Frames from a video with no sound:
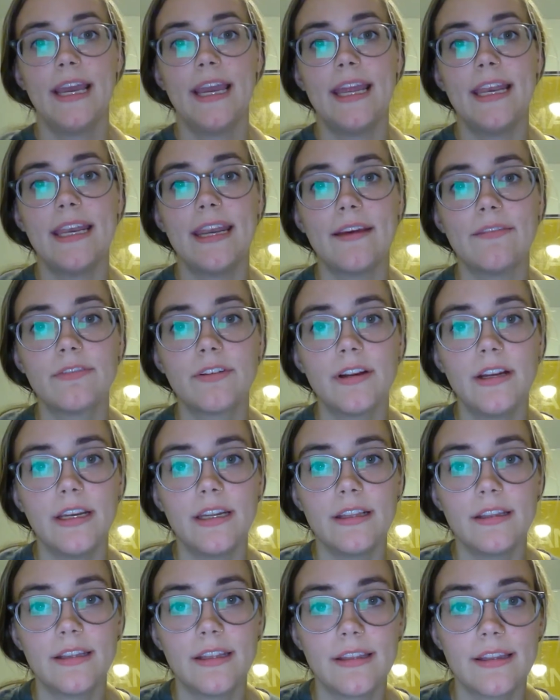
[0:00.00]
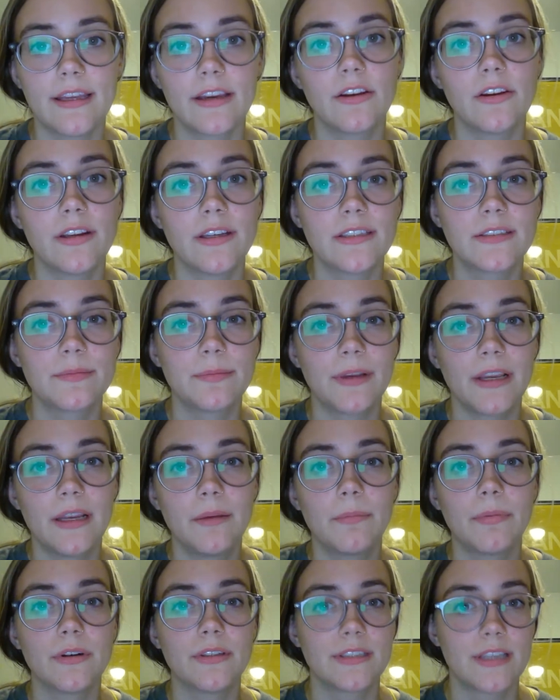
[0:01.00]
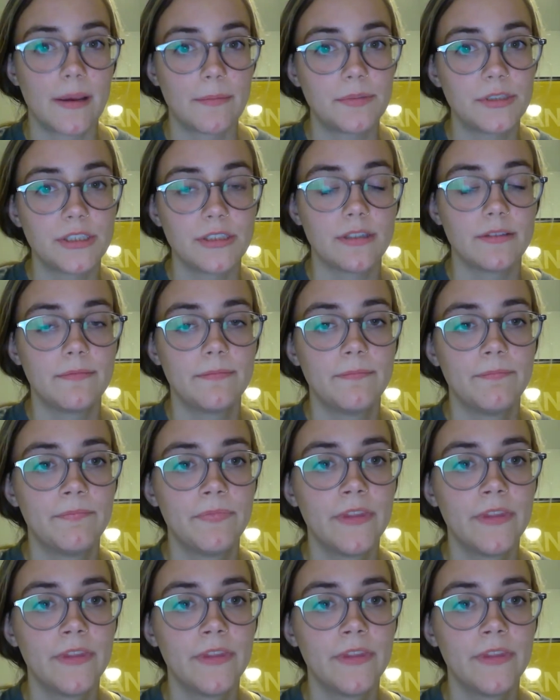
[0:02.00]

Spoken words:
and never anything that could explain perception.